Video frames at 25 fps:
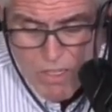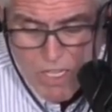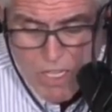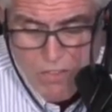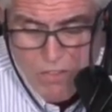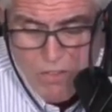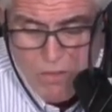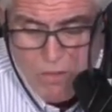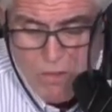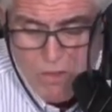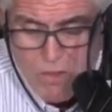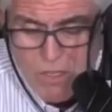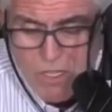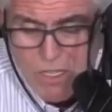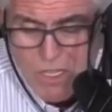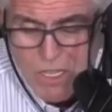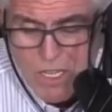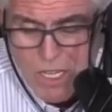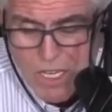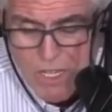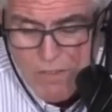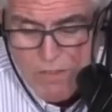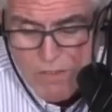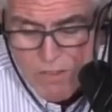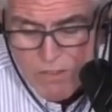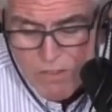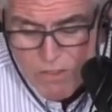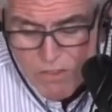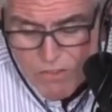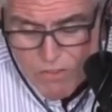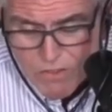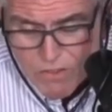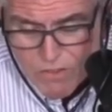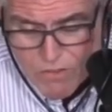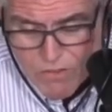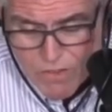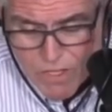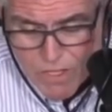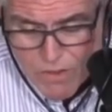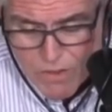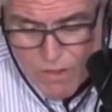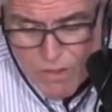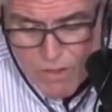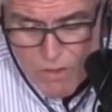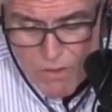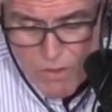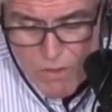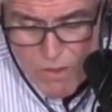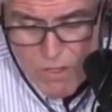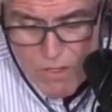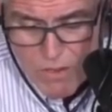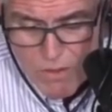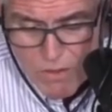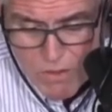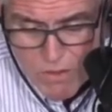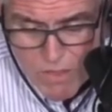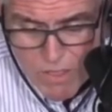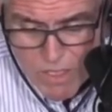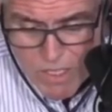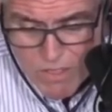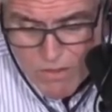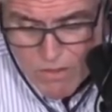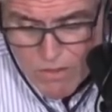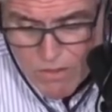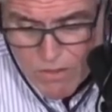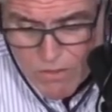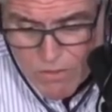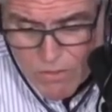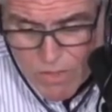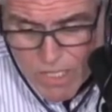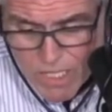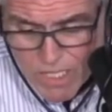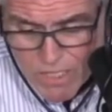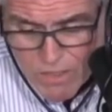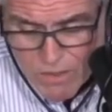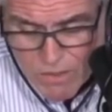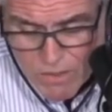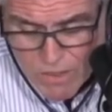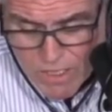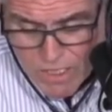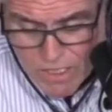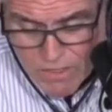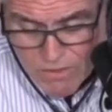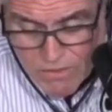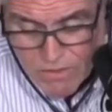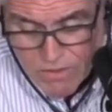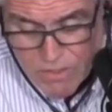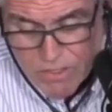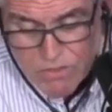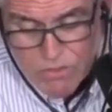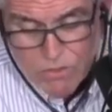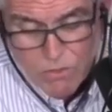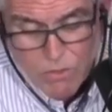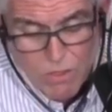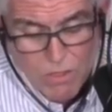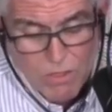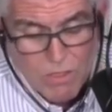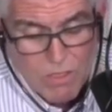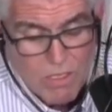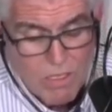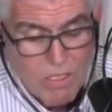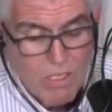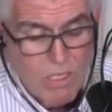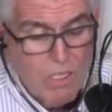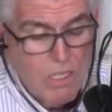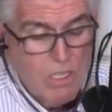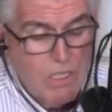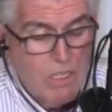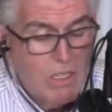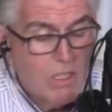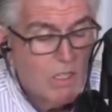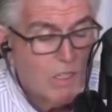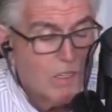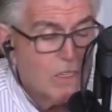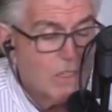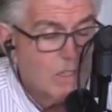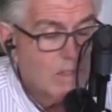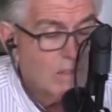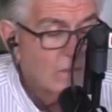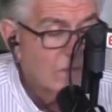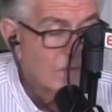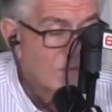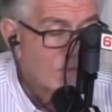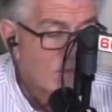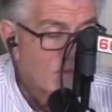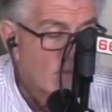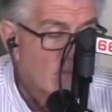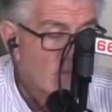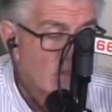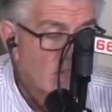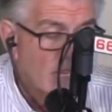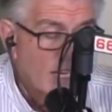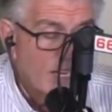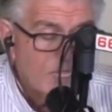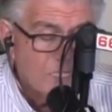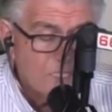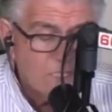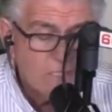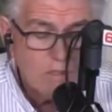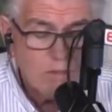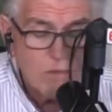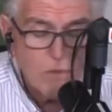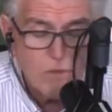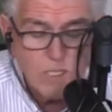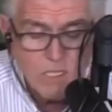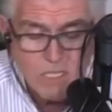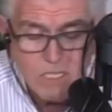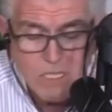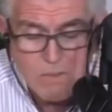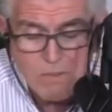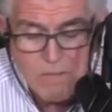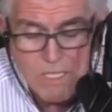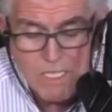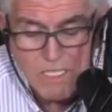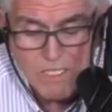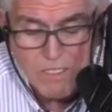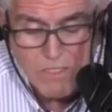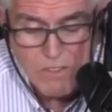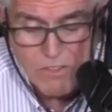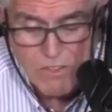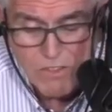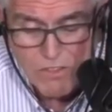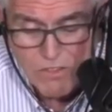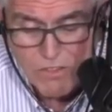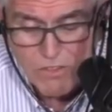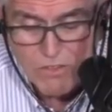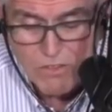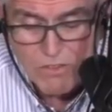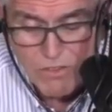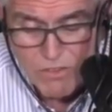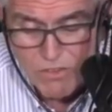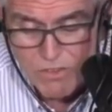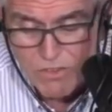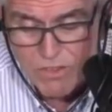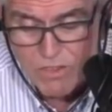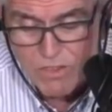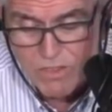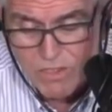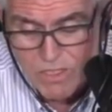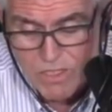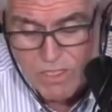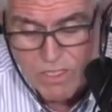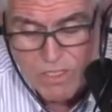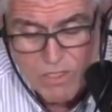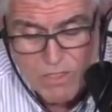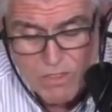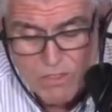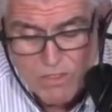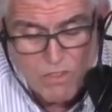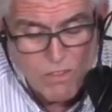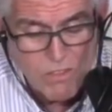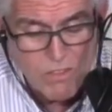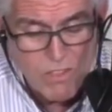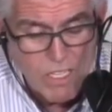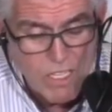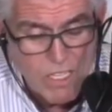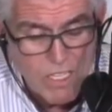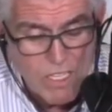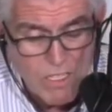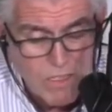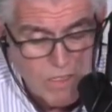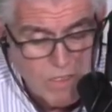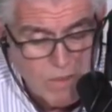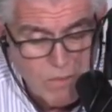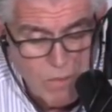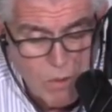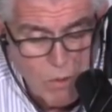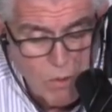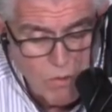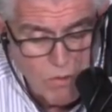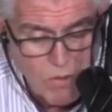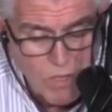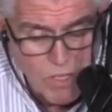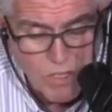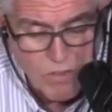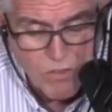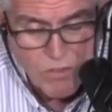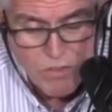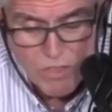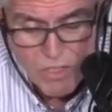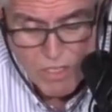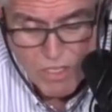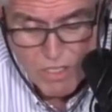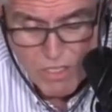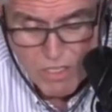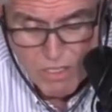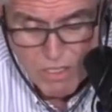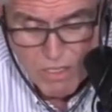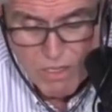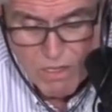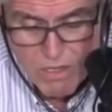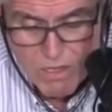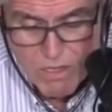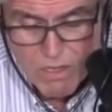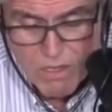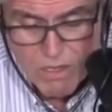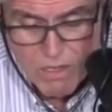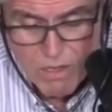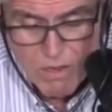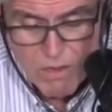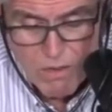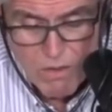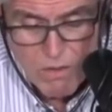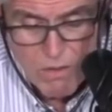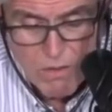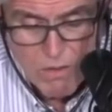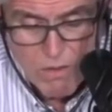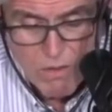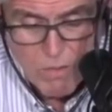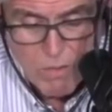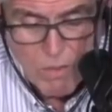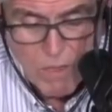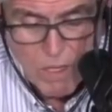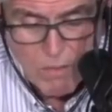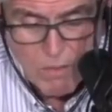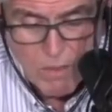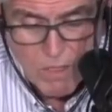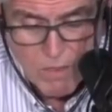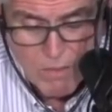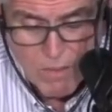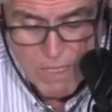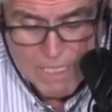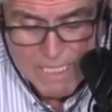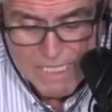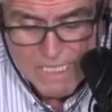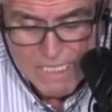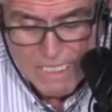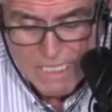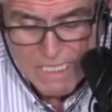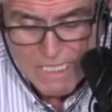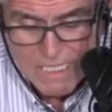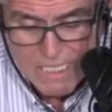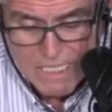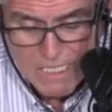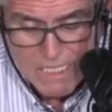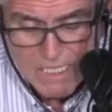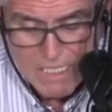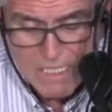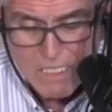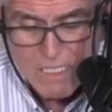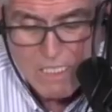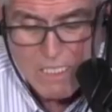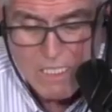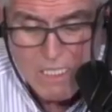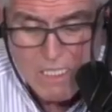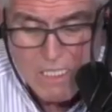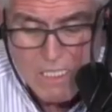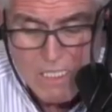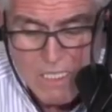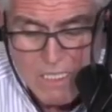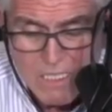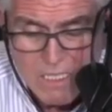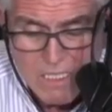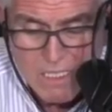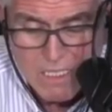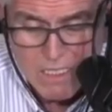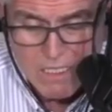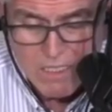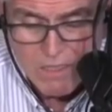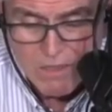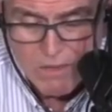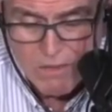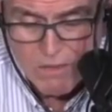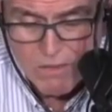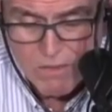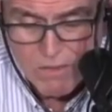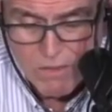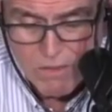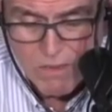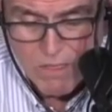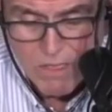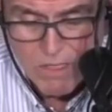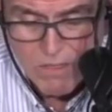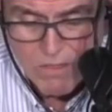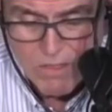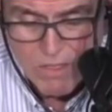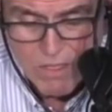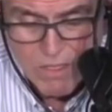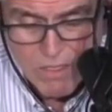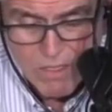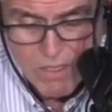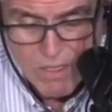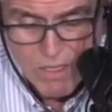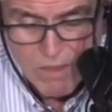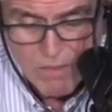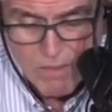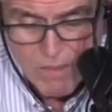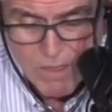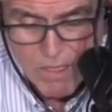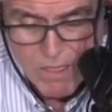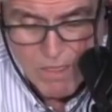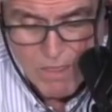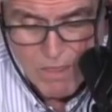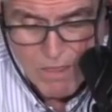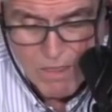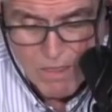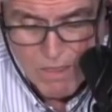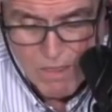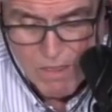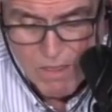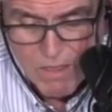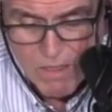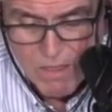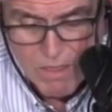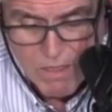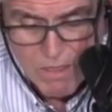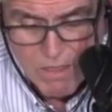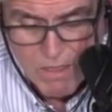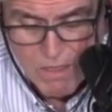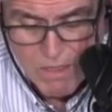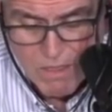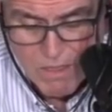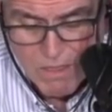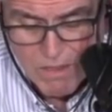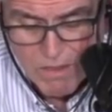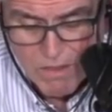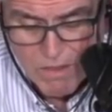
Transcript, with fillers: testimony to having just a very loyal audience. Because without the audience, it doesn't work. You know, you guys are the ones that make the decisions, uh, just like in most things. You know, the public makes the decisions. You know, that's it. I mean, uh,